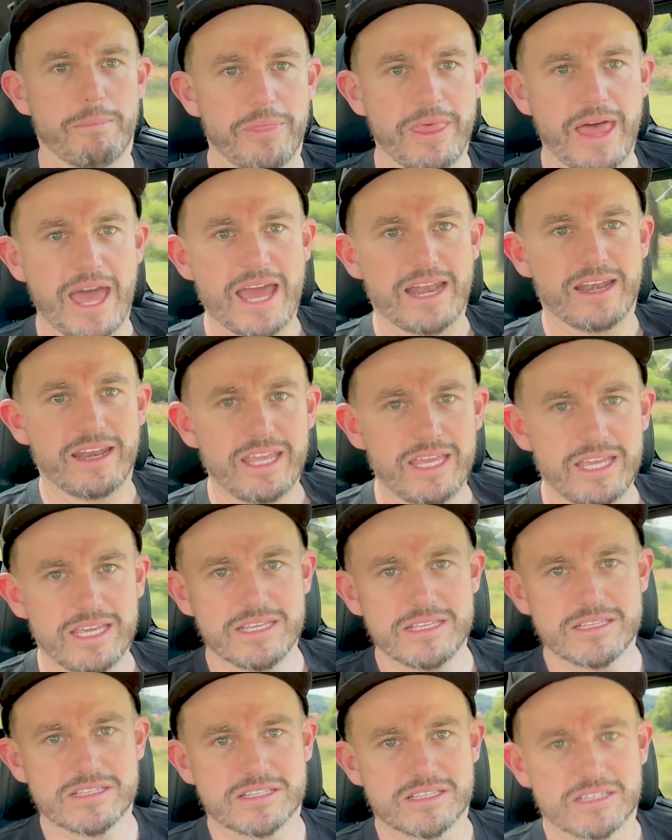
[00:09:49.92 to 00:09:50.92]
that
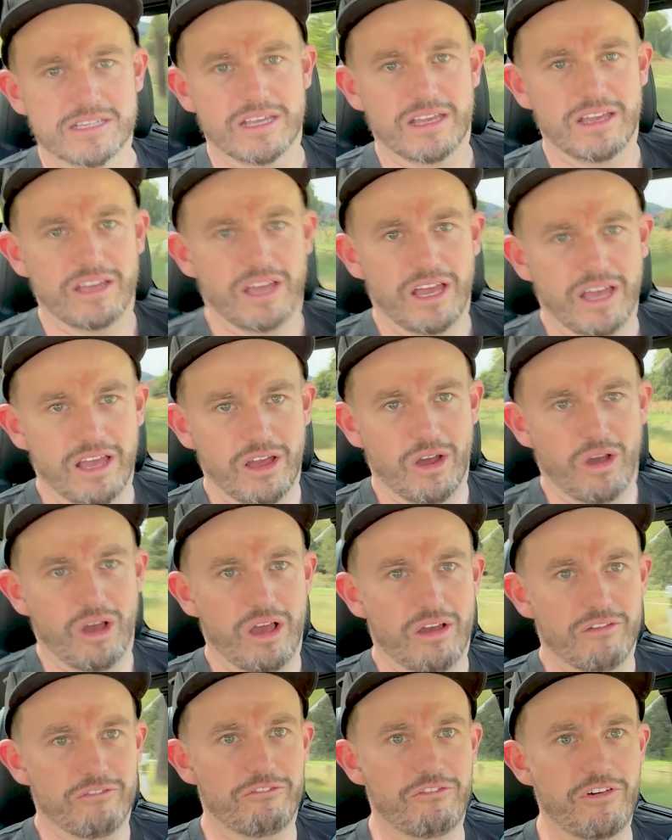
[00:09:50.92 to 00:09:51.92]
is
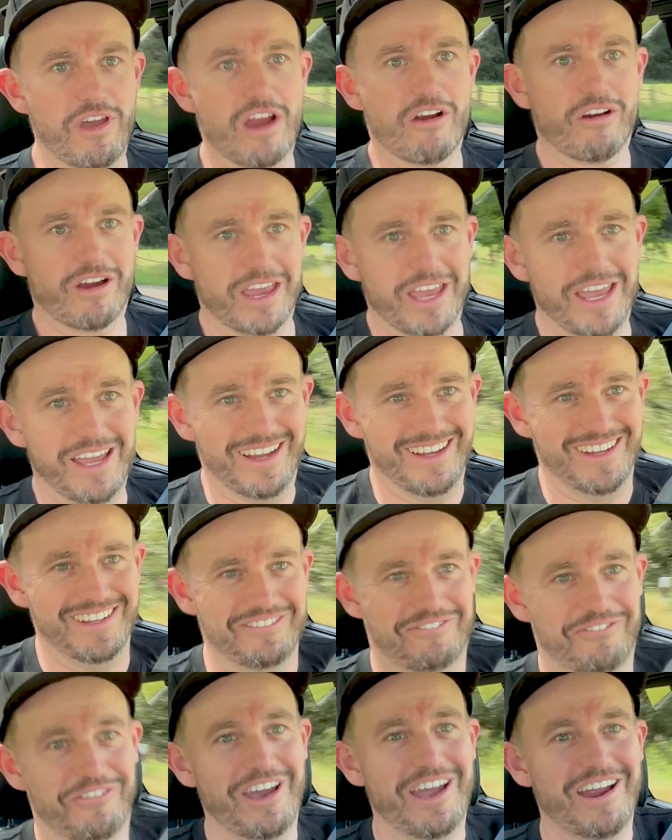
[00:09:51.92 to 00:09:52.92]
very,
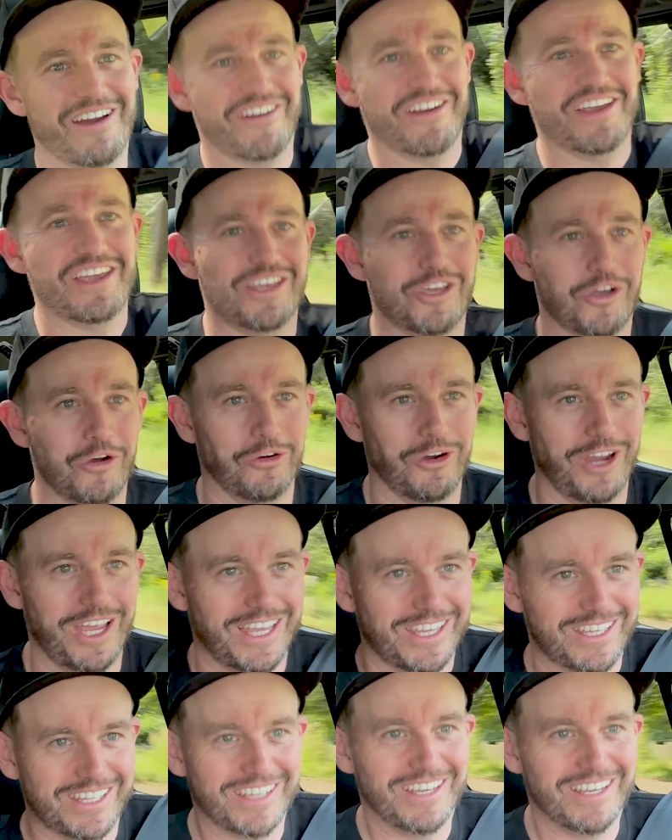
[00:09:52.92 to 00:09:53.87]
very quick.